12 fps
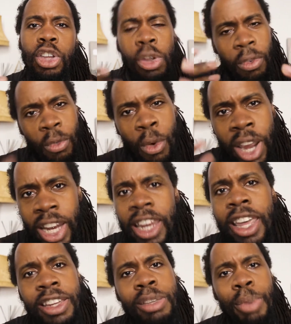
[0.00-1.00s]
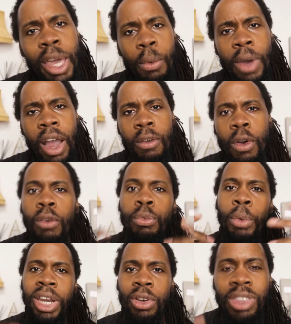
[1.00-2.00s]
you really need to be aware
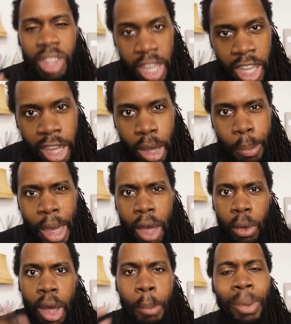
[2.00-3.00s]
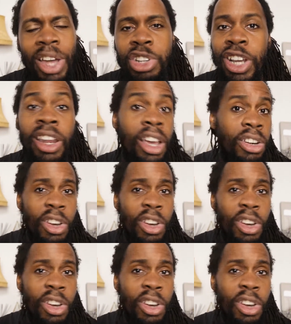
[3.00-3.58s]
of when you're thinking about a budget,